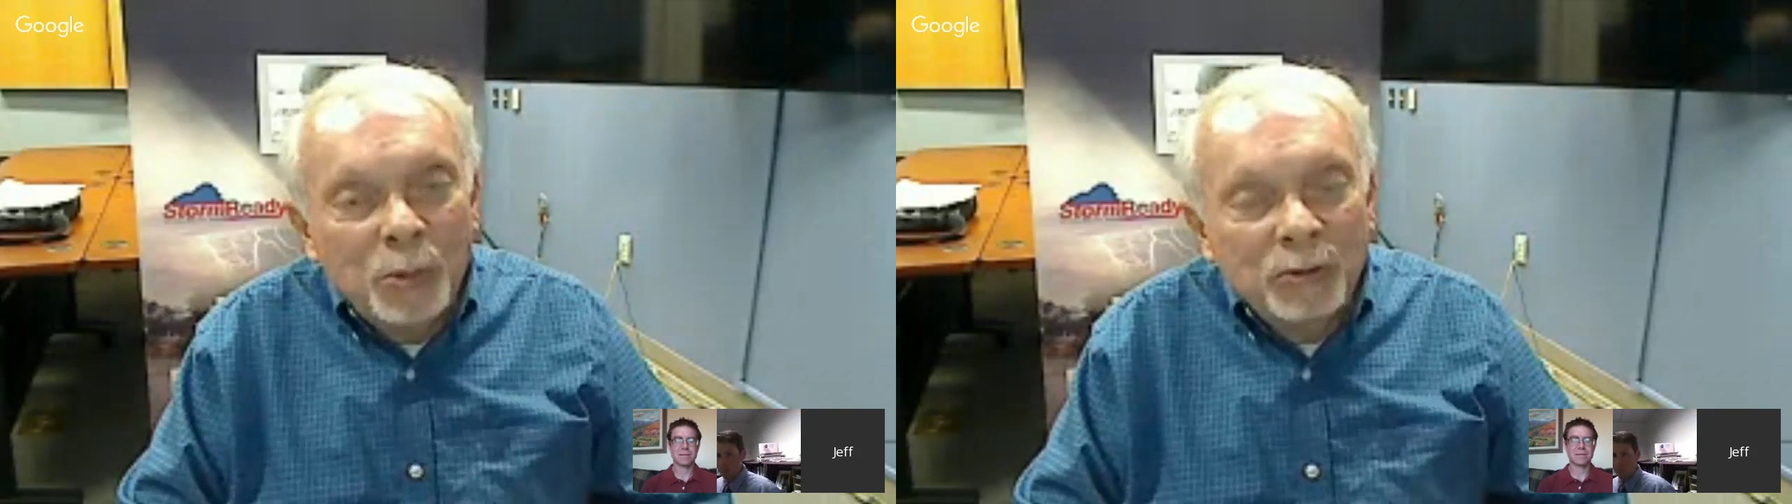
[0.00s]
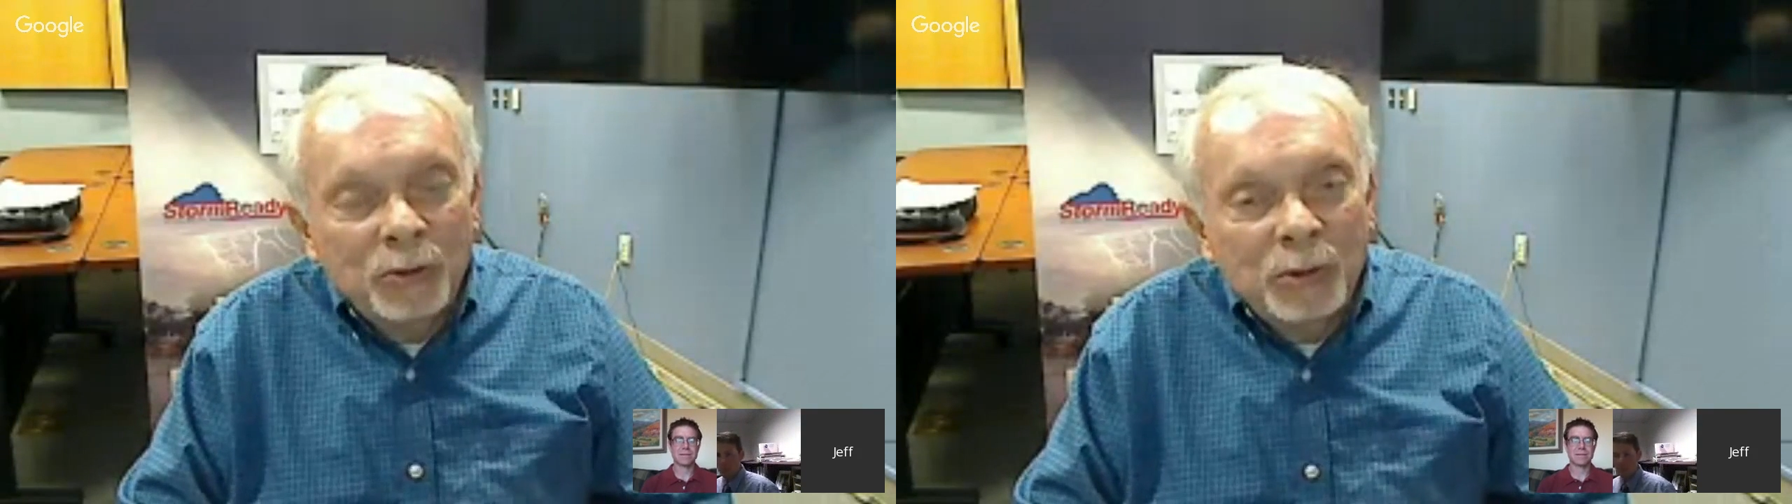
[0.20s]

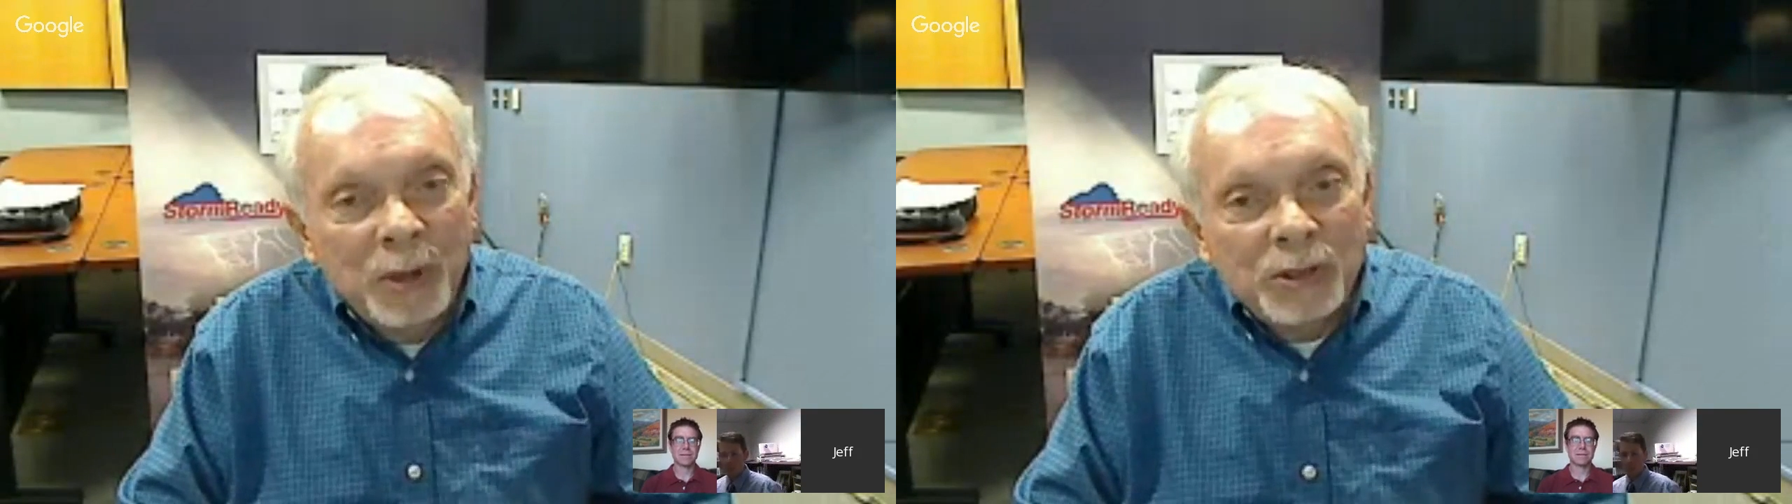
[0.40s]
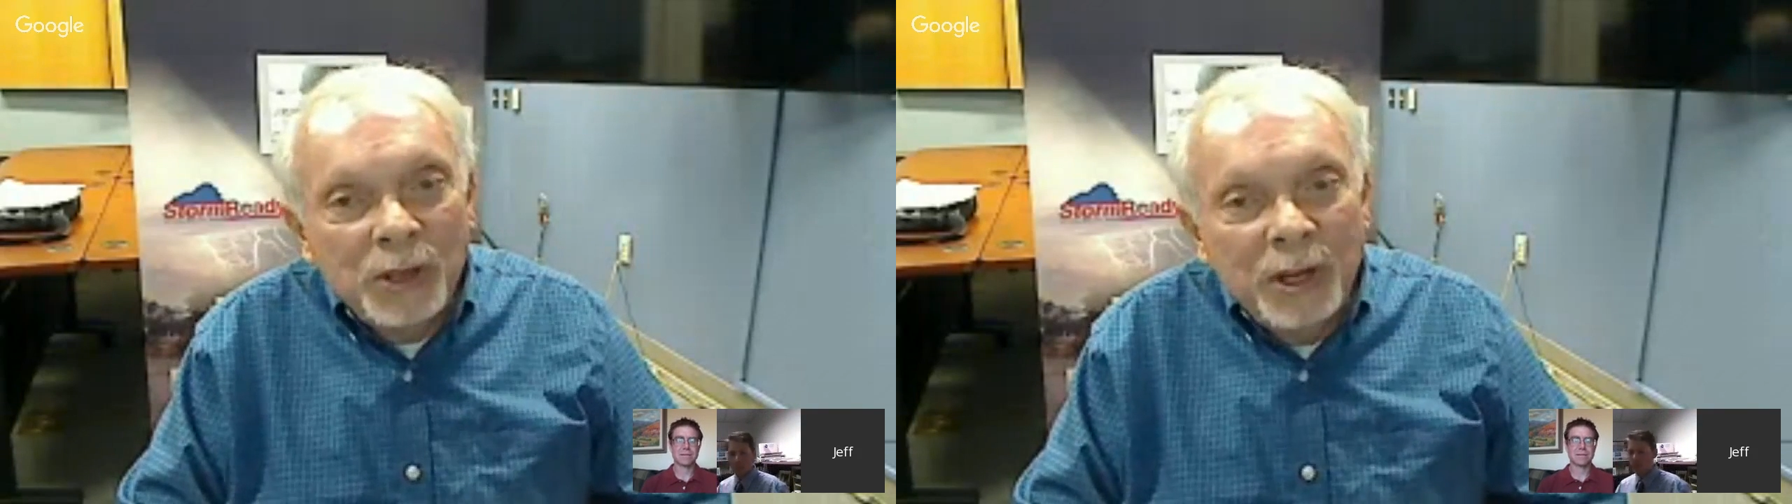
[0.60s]
football
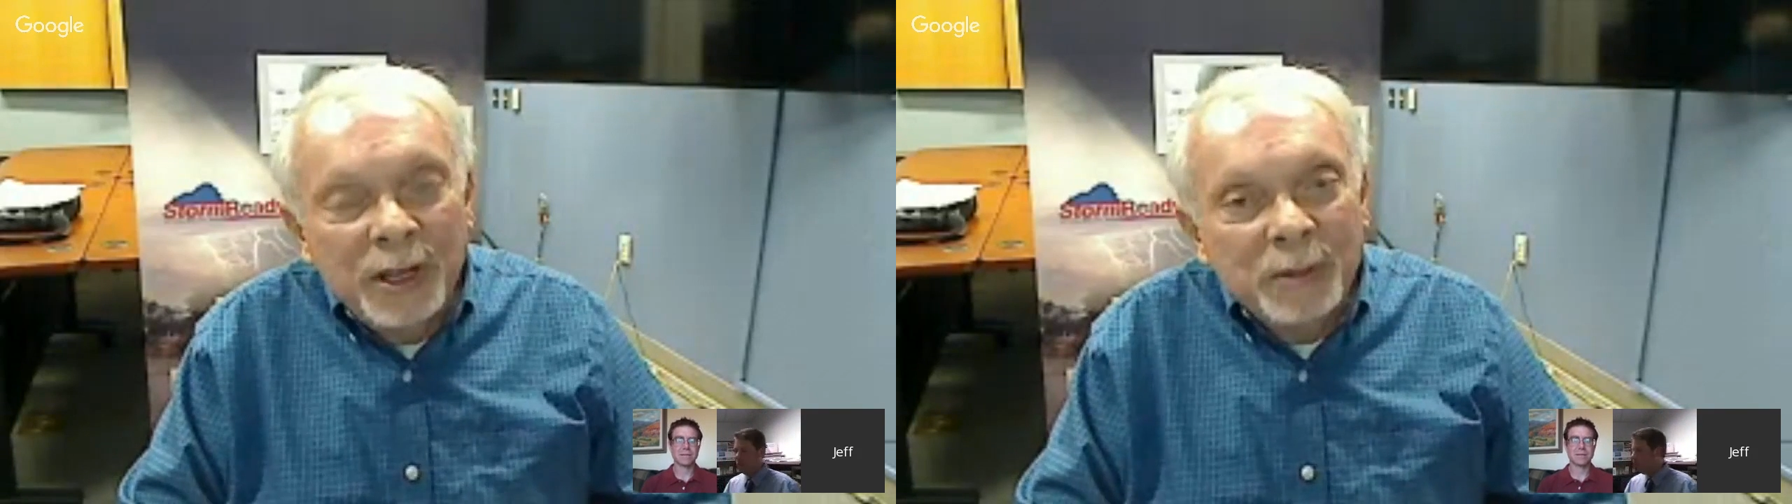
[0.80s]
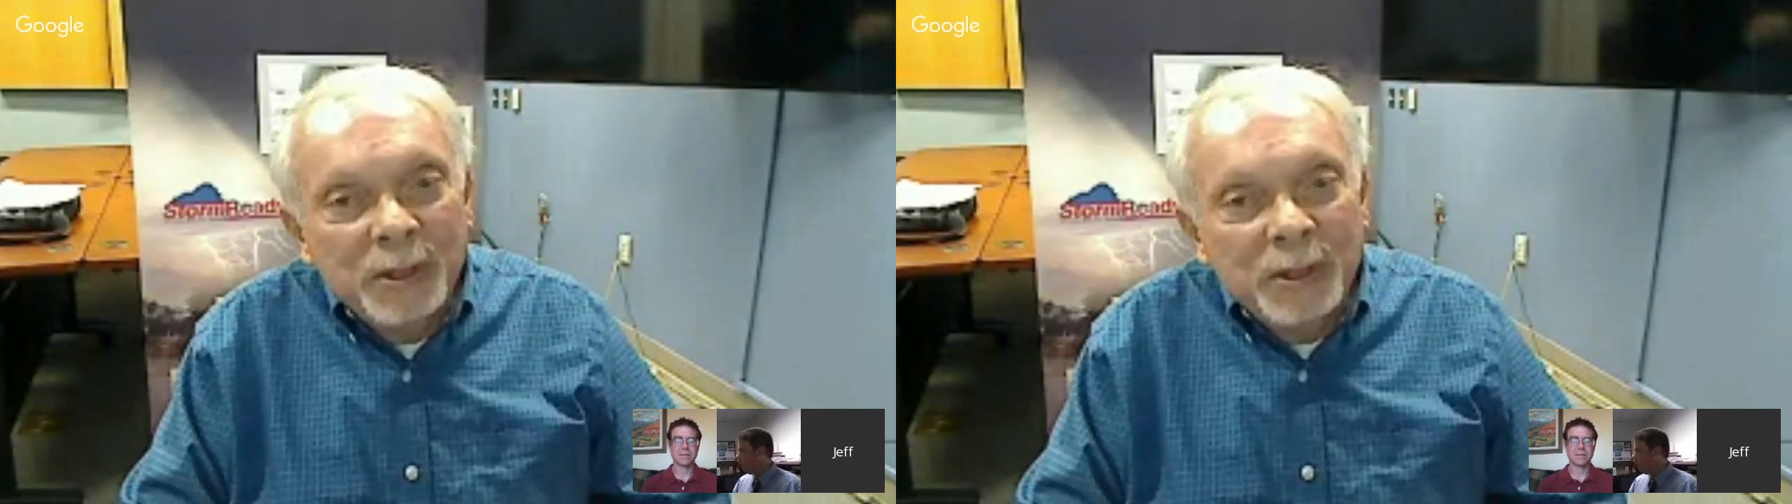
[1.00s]
stadium into